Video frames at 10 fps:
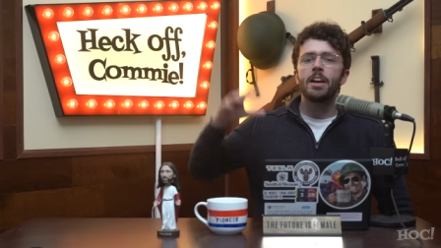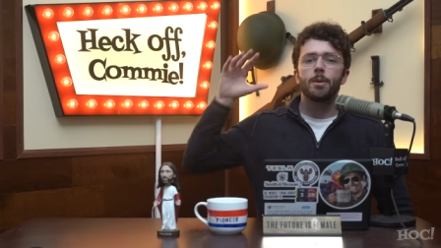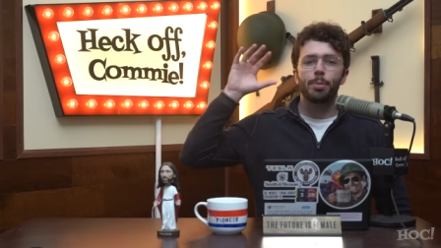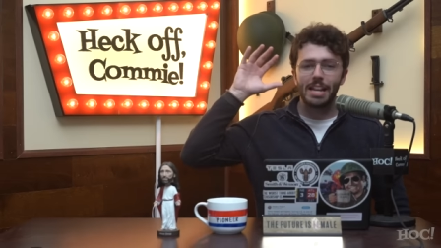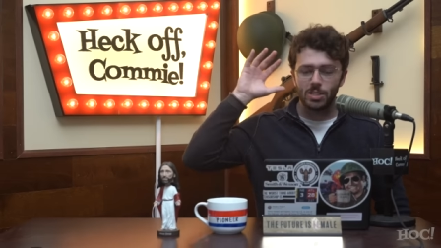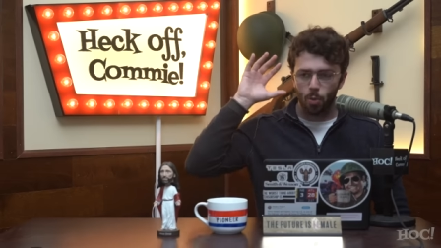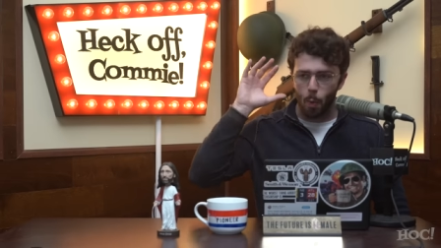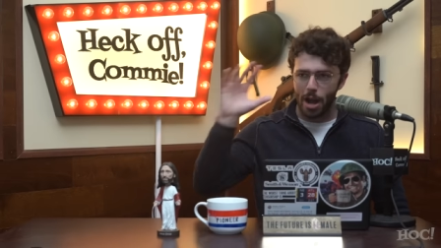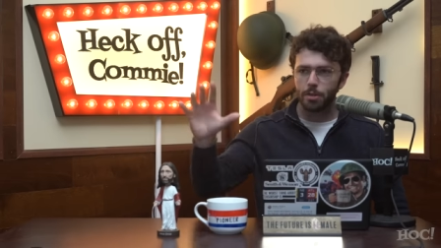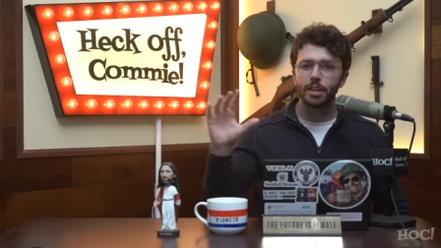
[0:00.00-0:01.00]
The place
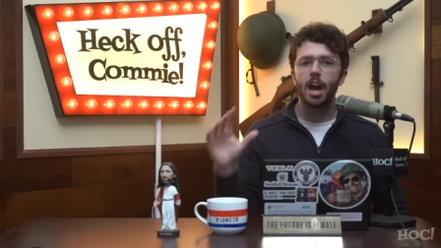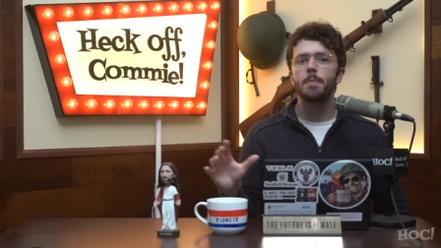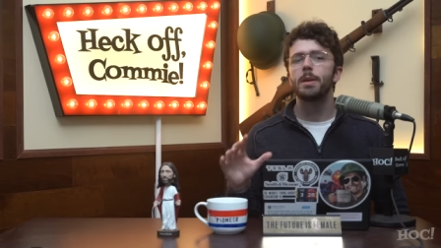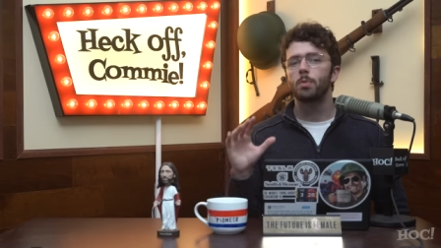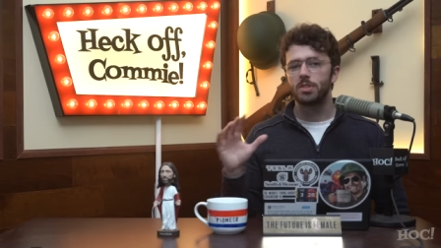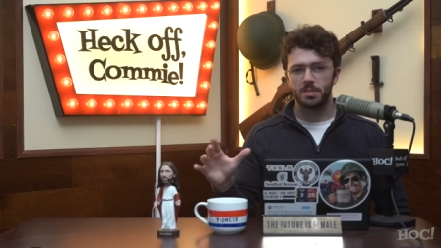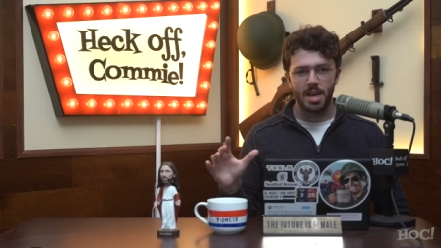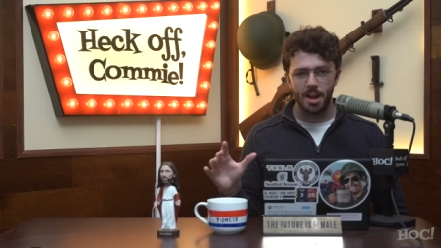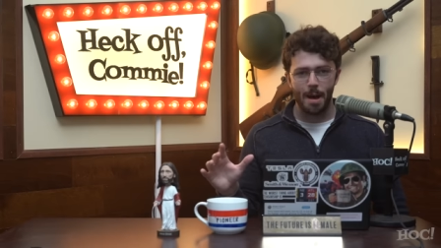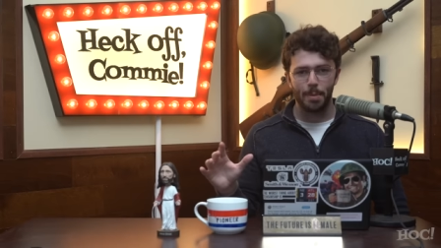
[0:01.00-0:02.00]
where the gunman was
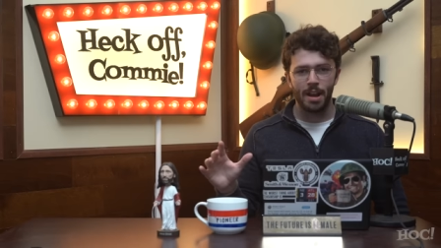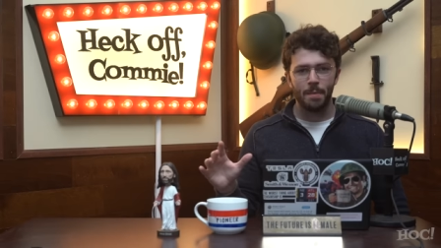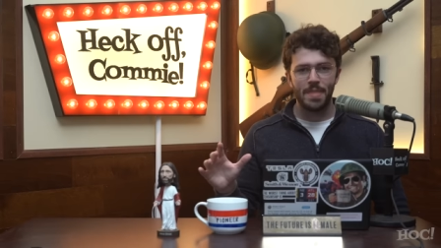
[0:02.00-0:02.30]
set up,